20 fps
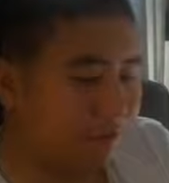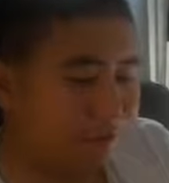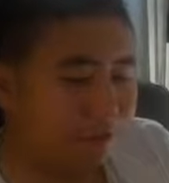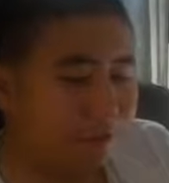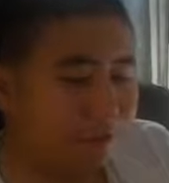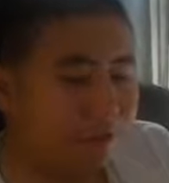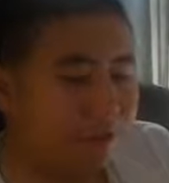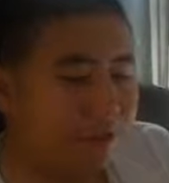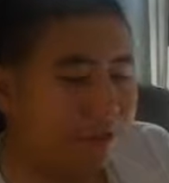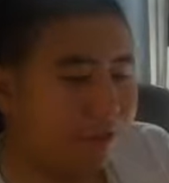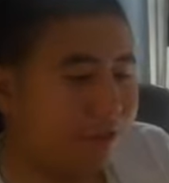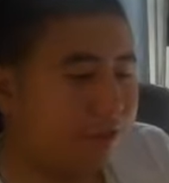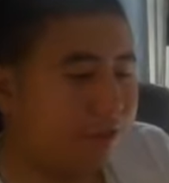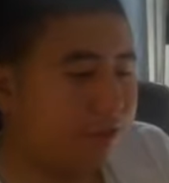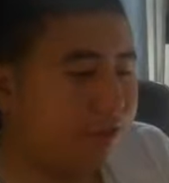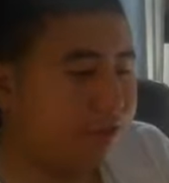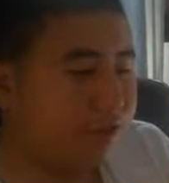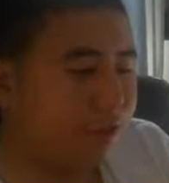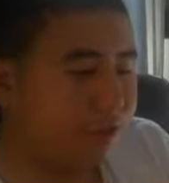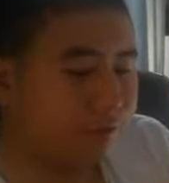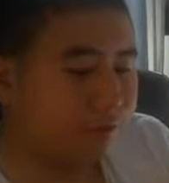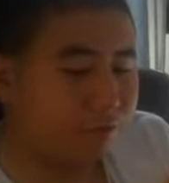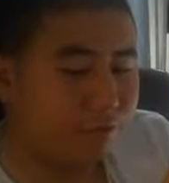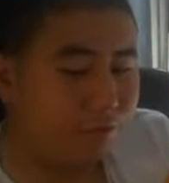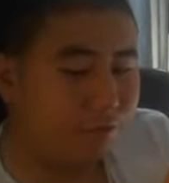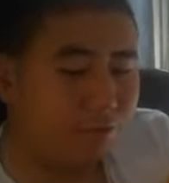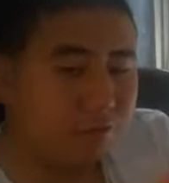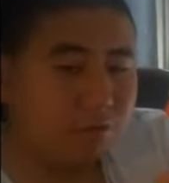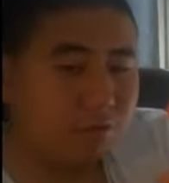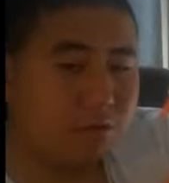And
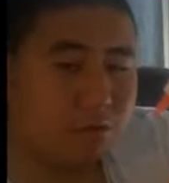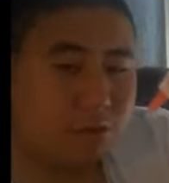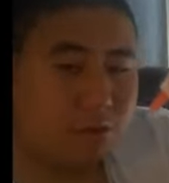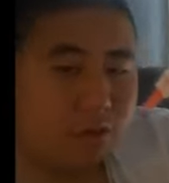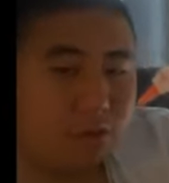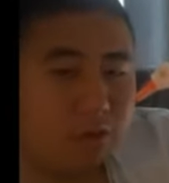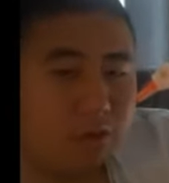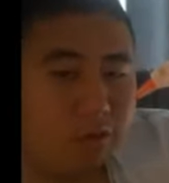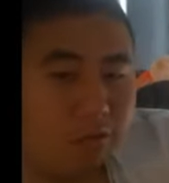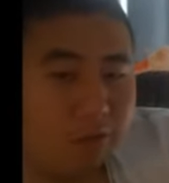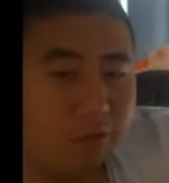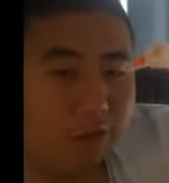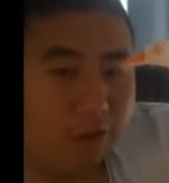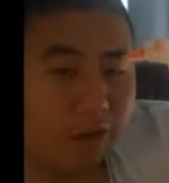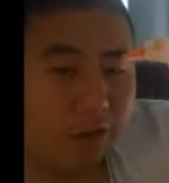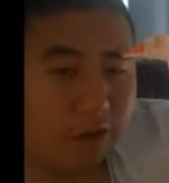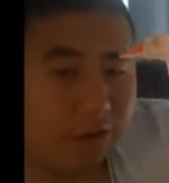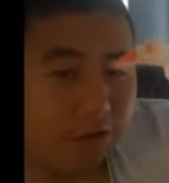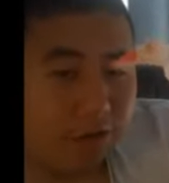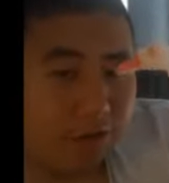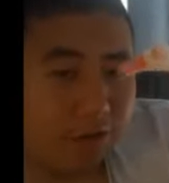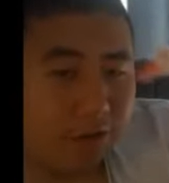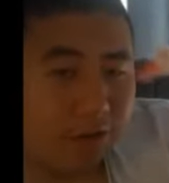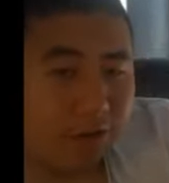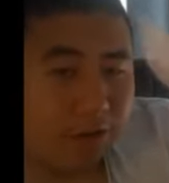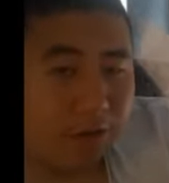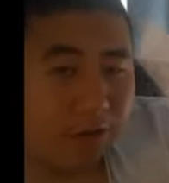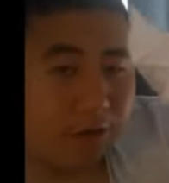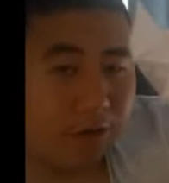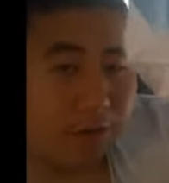it's not too bad, not too
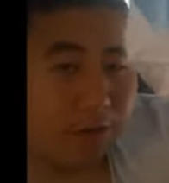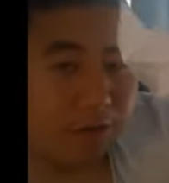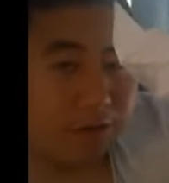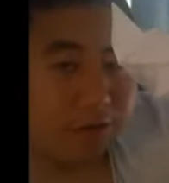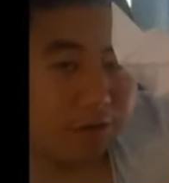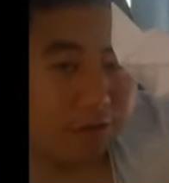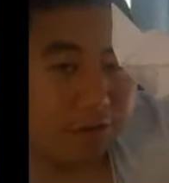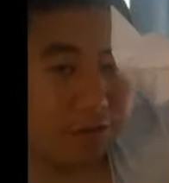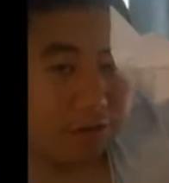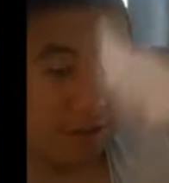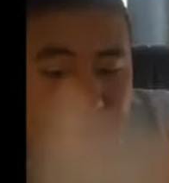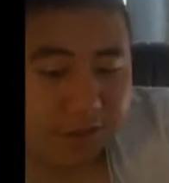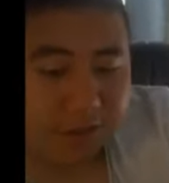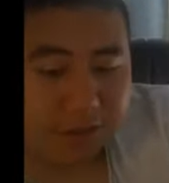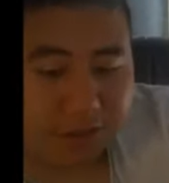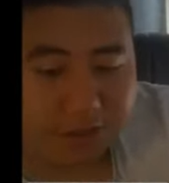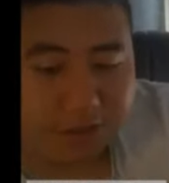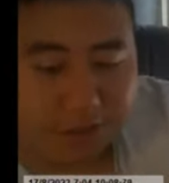crazy in general.